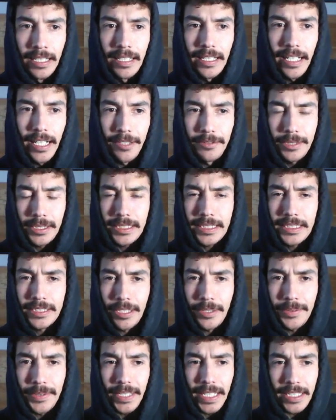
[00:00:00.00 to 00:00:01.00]
I really
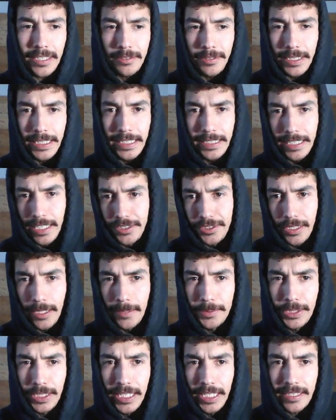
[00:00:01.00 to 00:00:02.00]
don't like running 10-drop
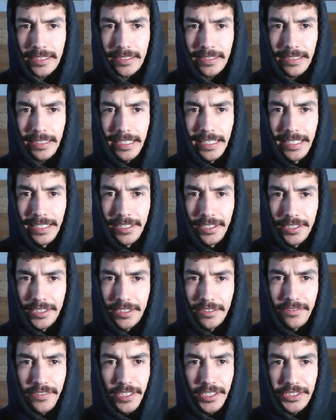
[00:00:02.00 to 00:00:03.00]
Shanks in other
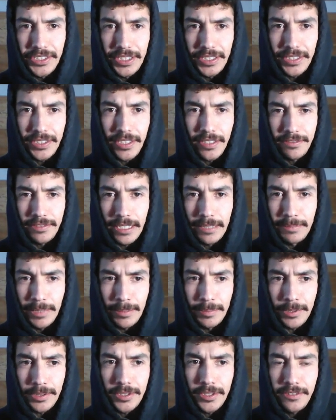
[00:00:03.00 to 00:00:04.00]
versions of Red
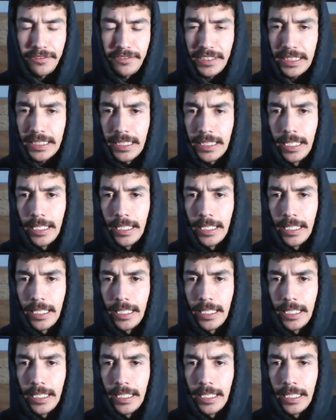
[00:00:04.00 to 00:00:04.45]
Purple Luffy,